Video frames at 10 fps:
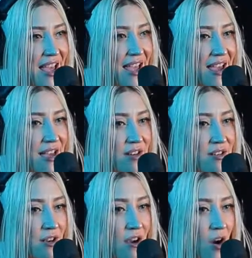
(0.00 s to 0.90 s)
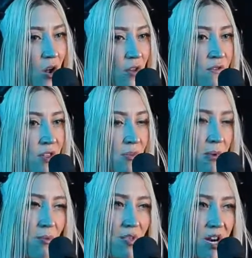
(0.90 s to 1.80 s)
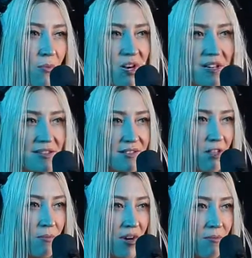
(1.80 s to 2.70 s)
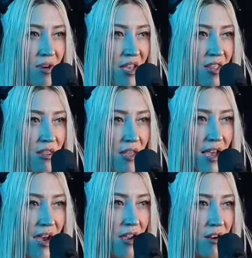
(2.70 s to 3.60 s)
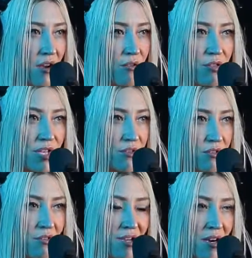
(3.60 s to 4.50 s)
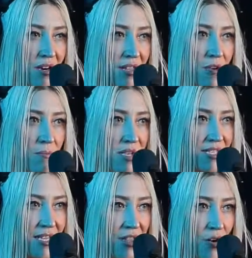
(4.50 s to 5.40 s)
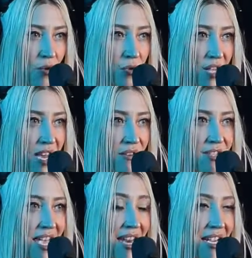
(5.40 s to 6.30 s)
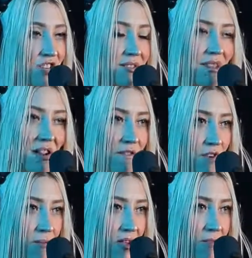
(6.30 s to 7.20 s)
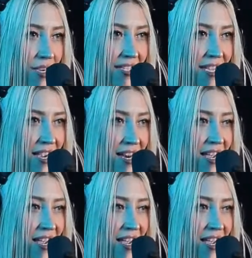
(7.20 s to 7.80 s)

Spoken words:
and all of the people that I wanted to celebrate with had other things going on and they were busy in their own lives and I just let it fall by the wayside.